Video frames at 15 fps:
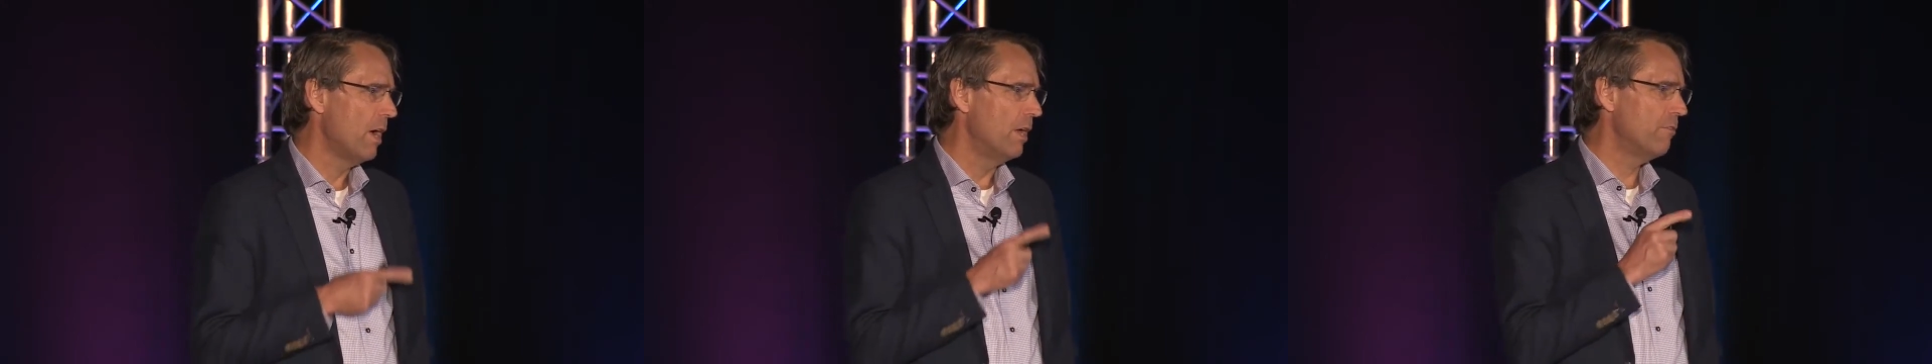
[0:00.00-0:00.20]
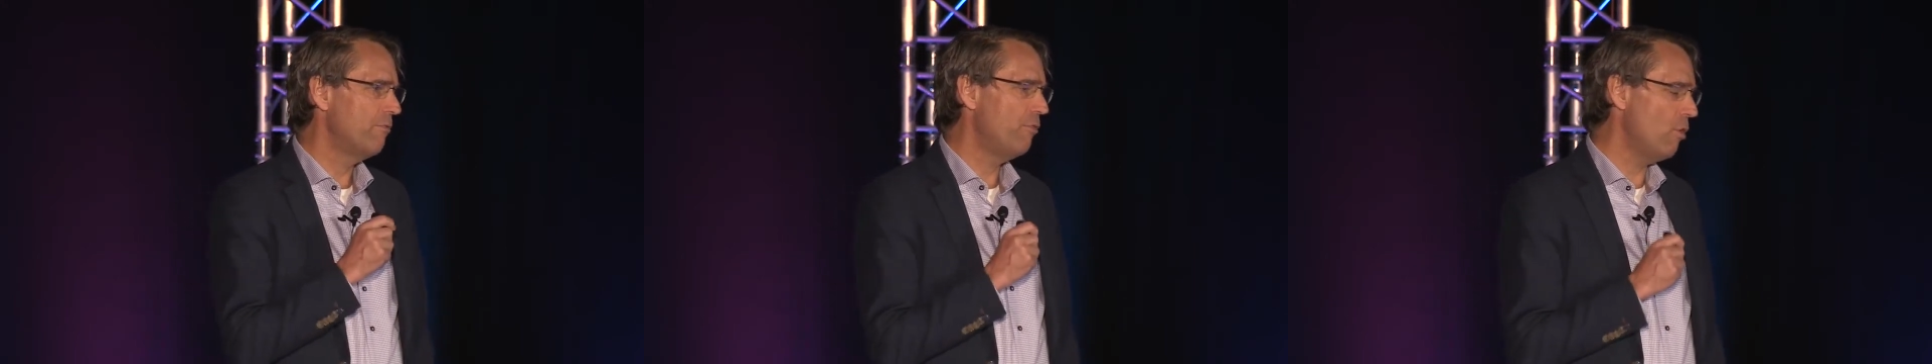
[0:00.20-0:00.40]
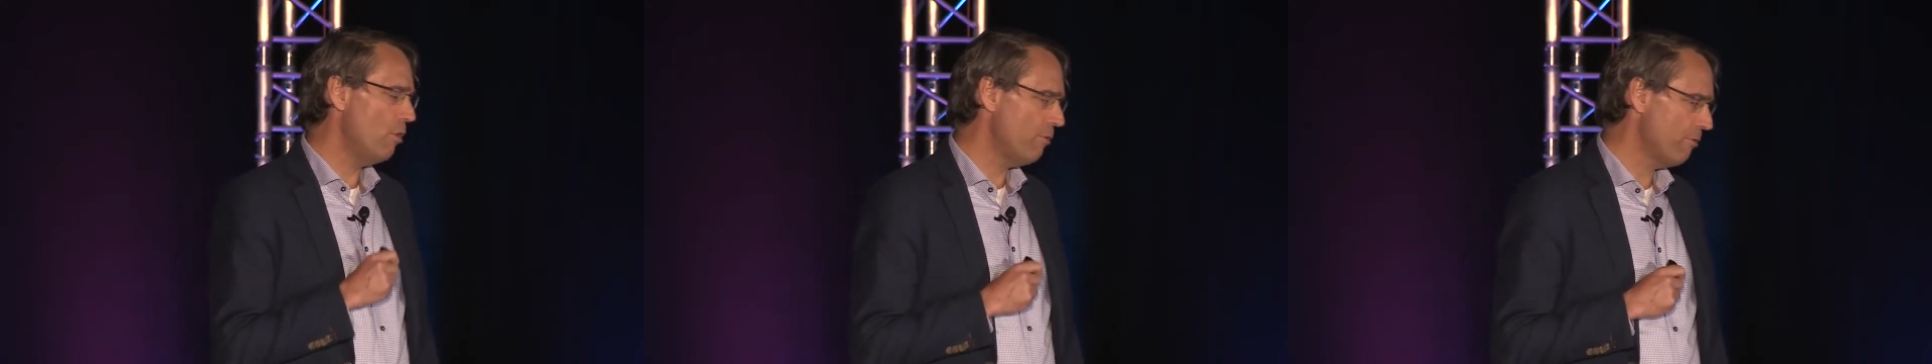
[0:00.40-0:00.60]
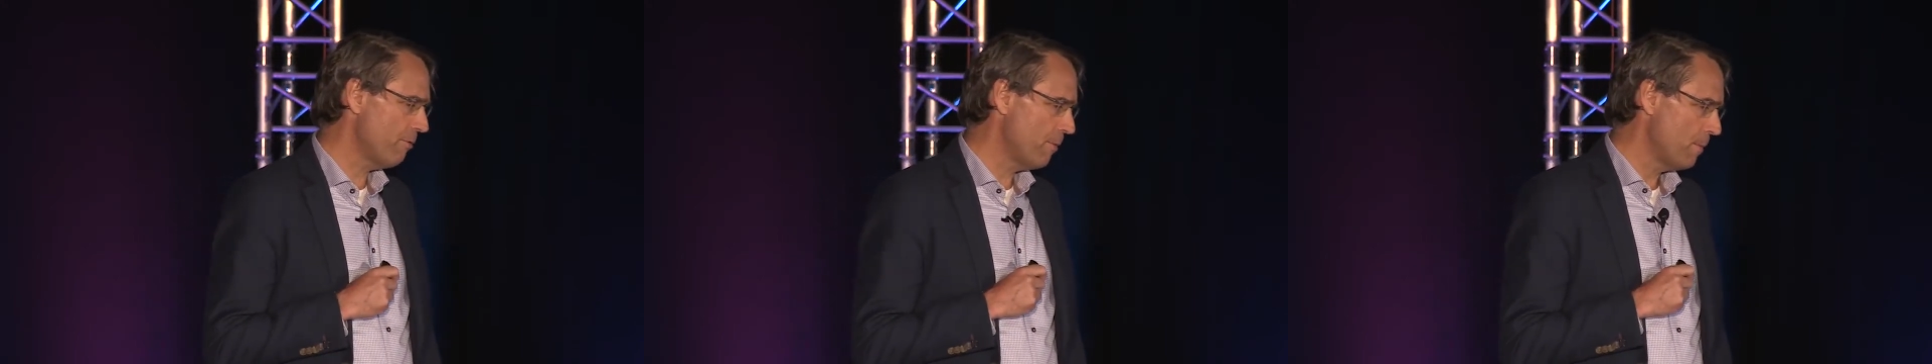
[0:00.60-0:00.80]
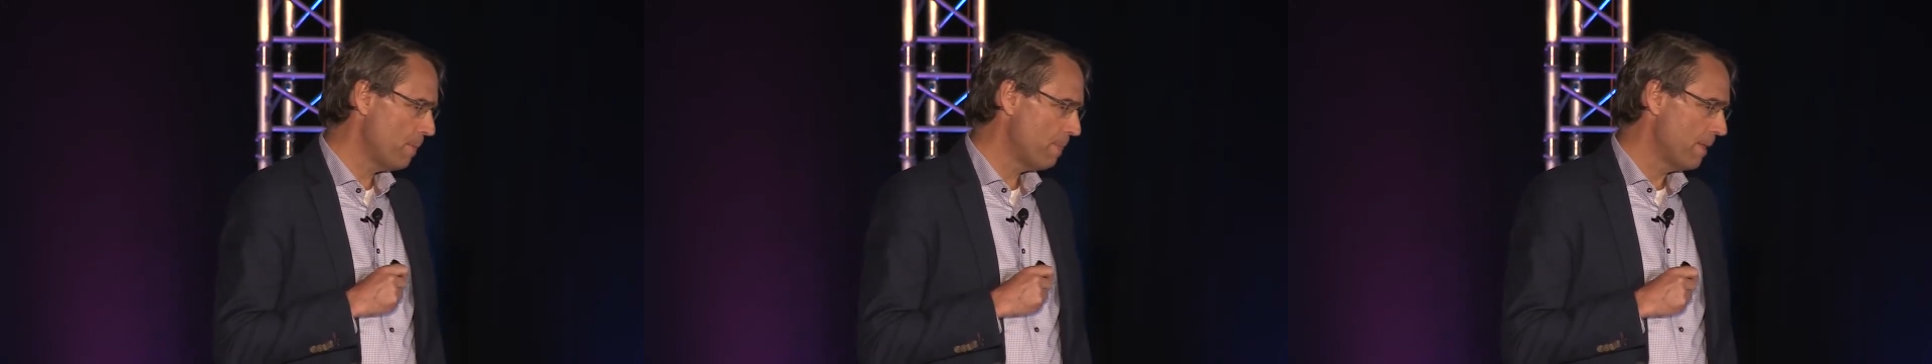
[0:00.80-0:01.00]
And fourth,
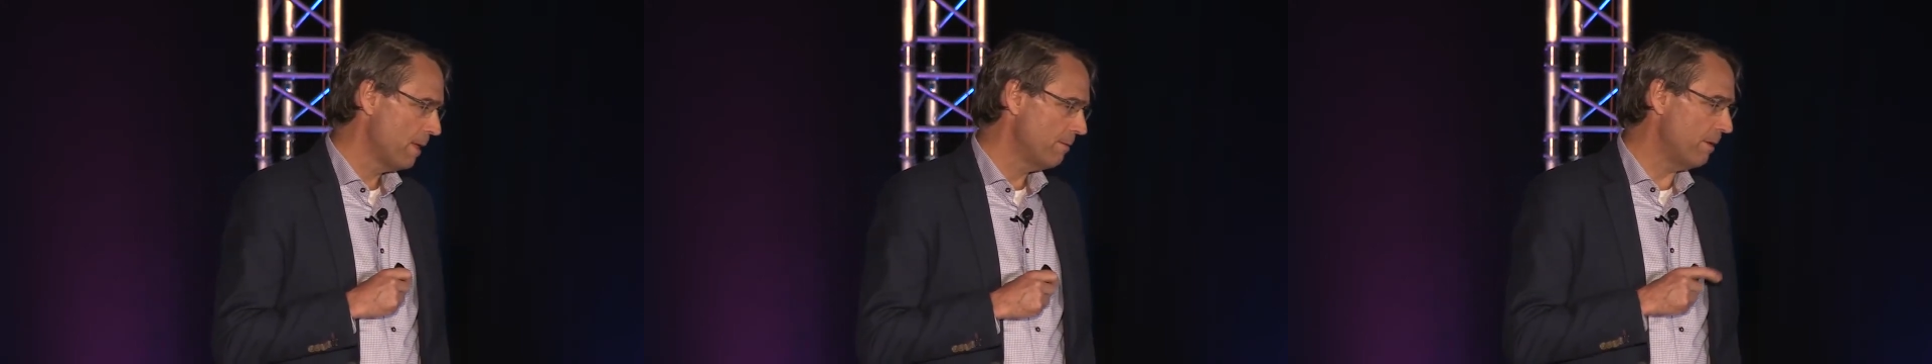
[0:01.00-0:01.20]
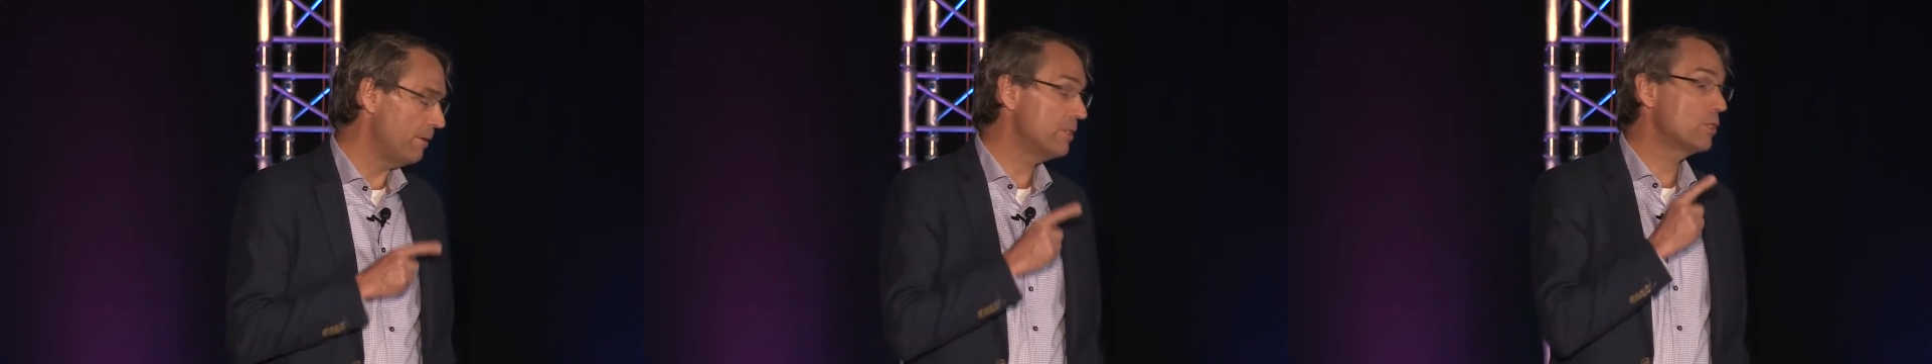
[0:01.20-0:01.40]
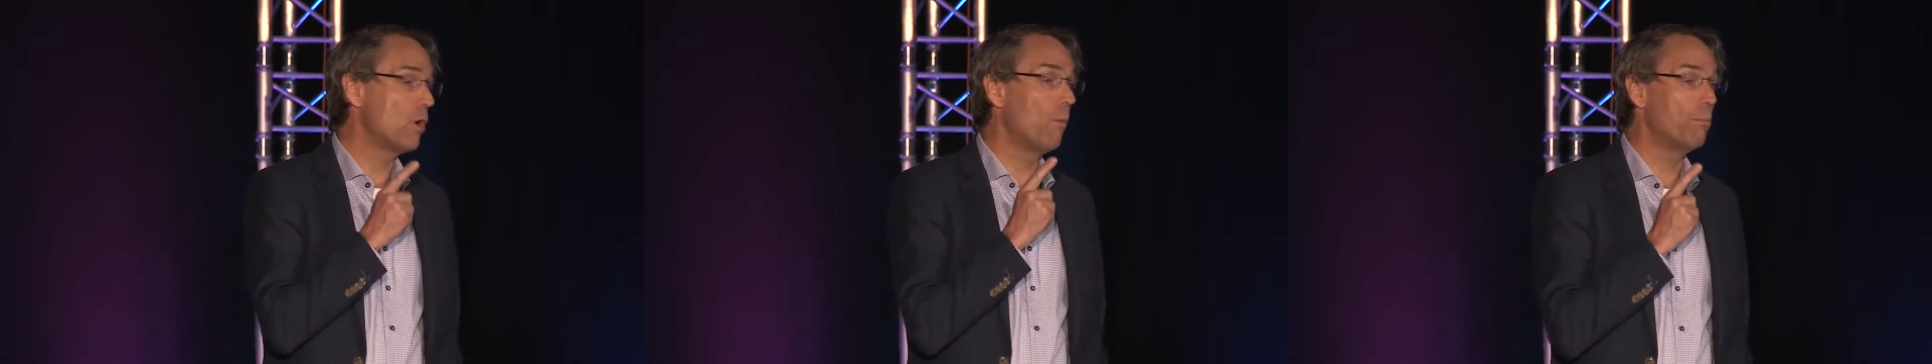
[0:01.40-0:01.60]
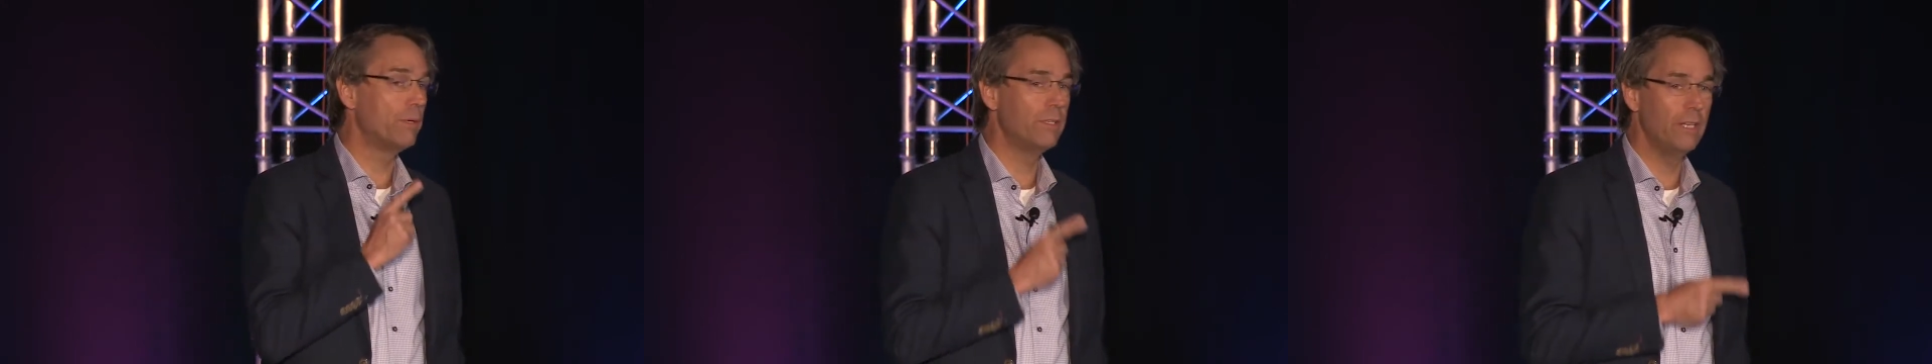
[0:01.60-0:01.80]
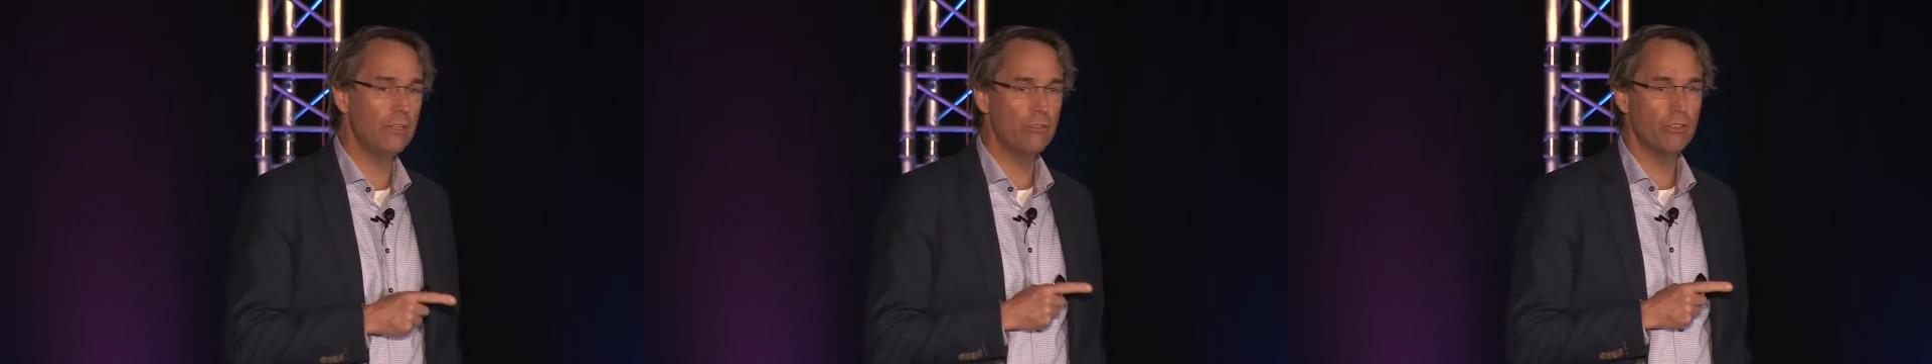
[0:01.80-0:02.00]
there is
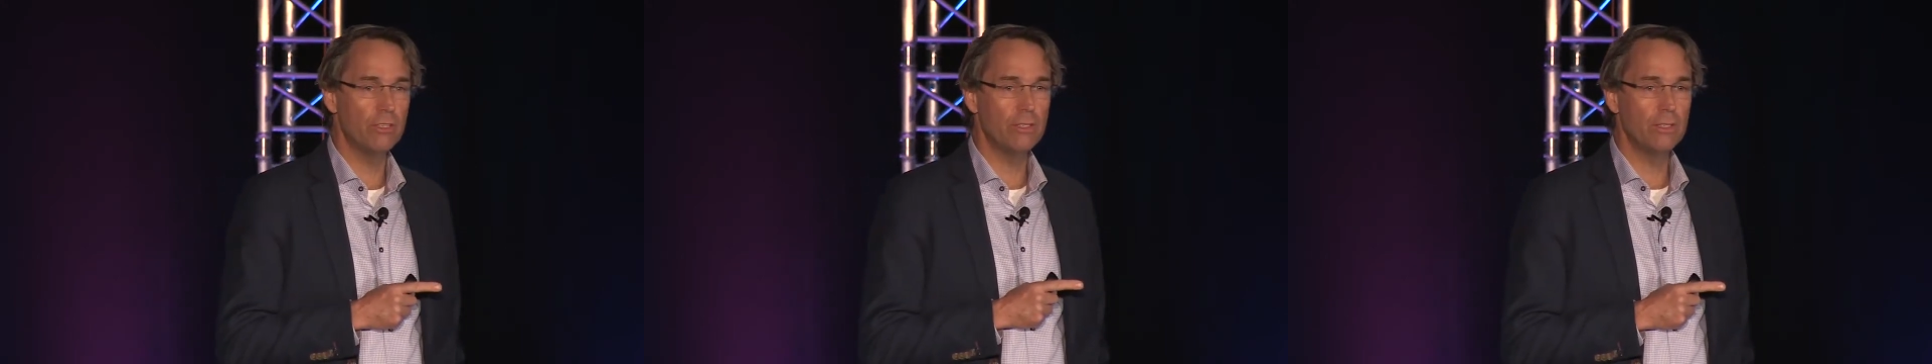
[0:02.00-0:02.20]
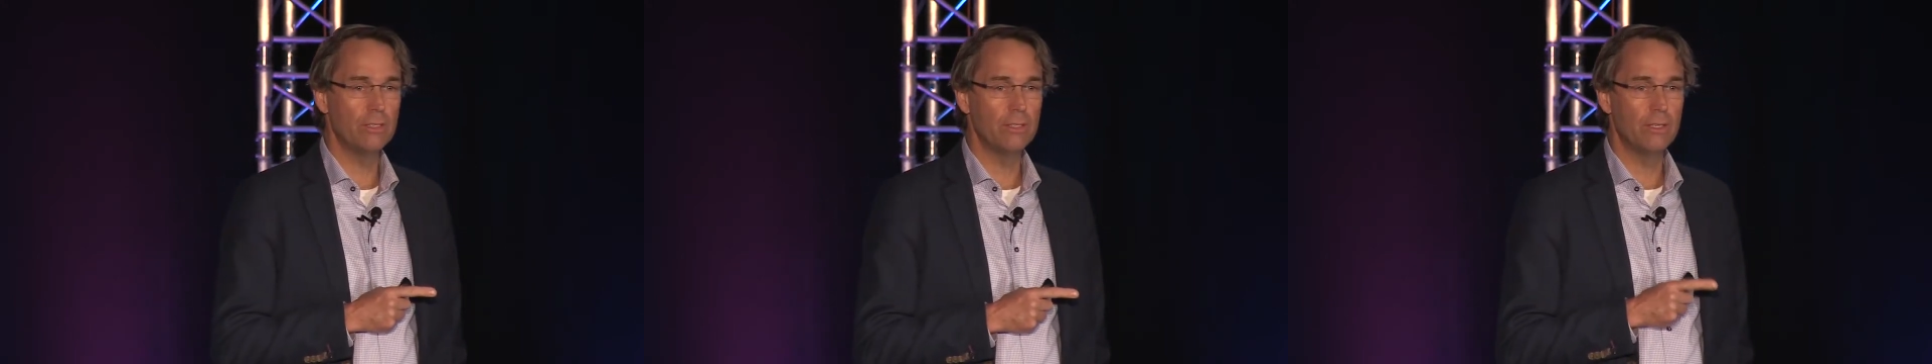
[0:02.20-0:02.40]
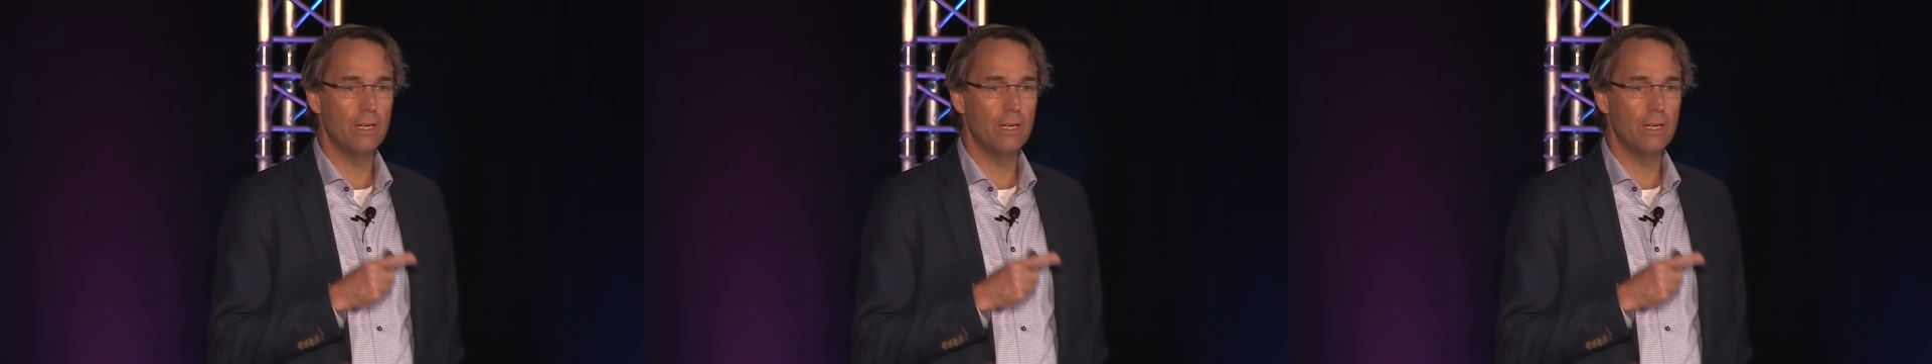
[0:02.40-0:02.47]
competition